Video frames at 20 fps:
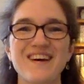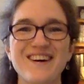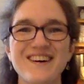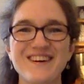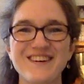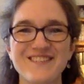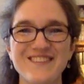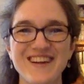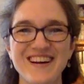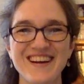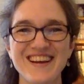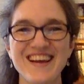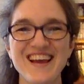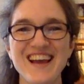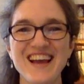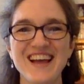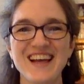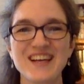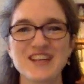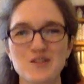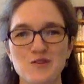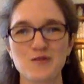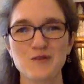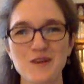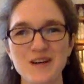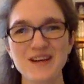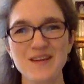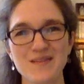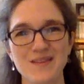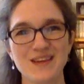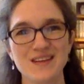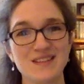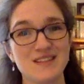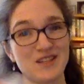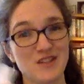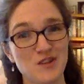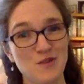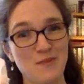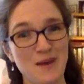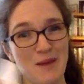All right, enjoy the
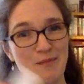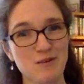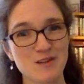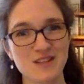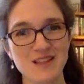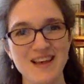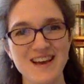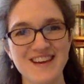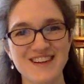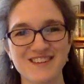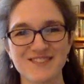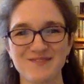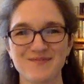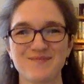tissue paper slide.